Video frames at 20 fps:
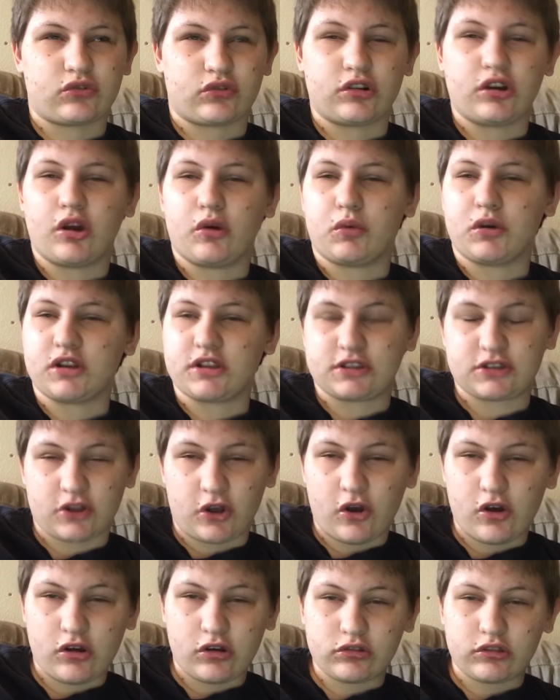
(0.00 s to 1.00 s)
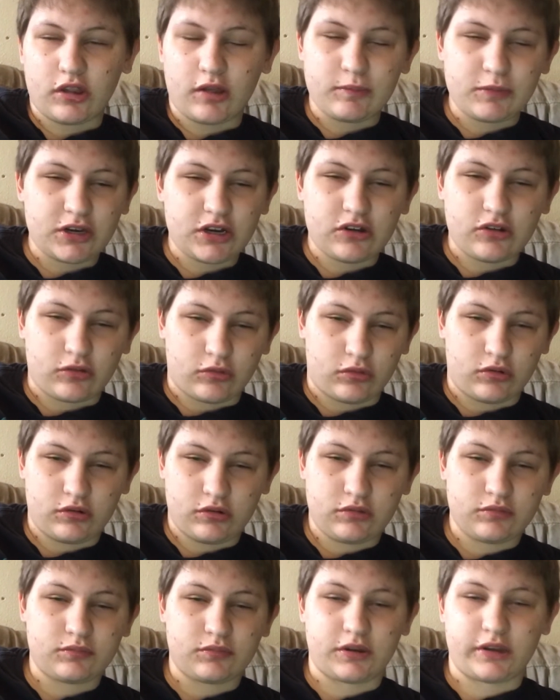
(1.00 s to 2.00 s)
or know what it's called, let me know,
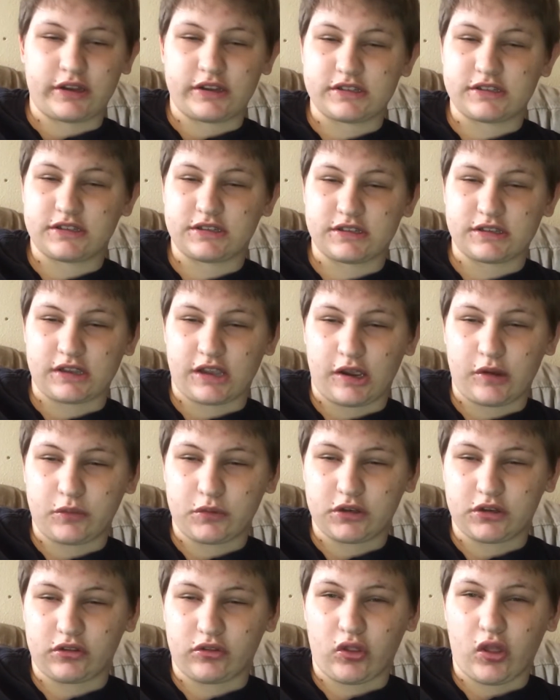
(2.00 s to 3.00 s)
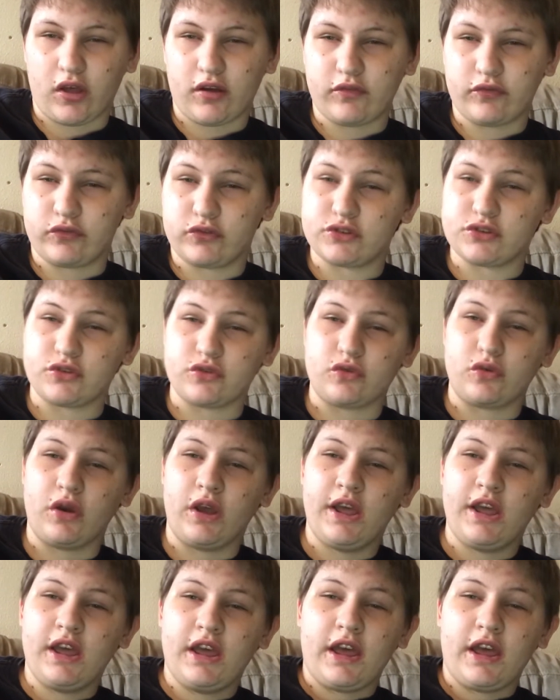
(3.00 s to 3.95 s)
because I would love to